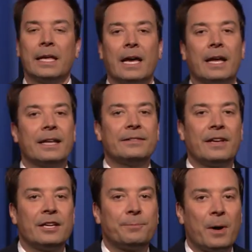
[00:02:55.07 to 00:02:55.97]
Yeah, at his
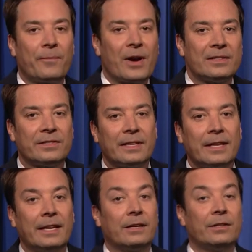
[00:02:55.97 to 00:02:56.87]
age, Pope Francis said
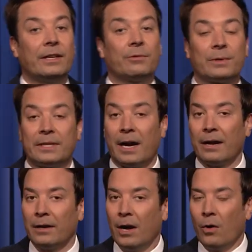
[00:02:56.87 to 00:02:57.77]
that he could either
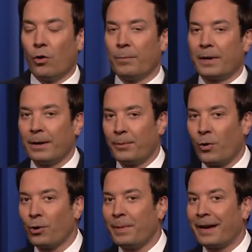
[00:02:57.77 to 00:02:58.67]
retire or become
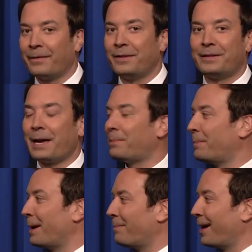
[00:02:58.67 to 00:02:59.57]
quarterback of the Tampa
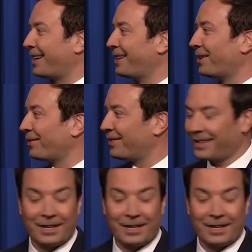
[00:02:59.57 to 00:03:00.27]
Bay Buccaneers.